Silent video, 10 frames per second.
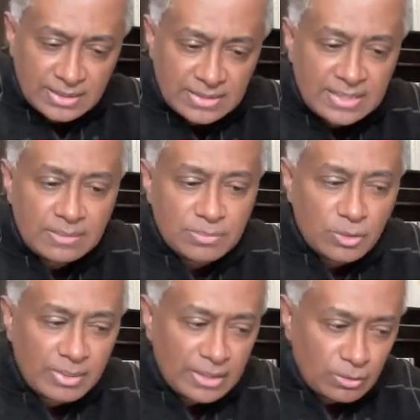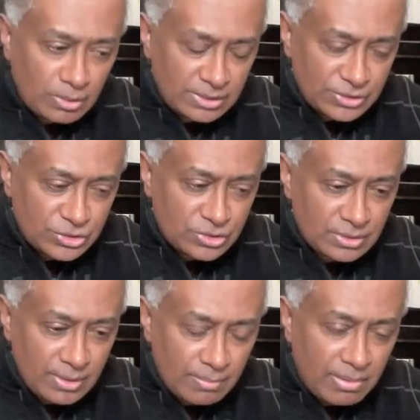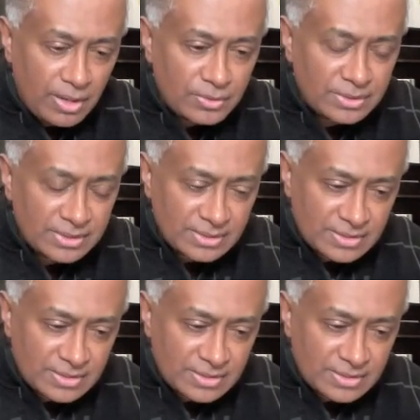deep domain knowledge about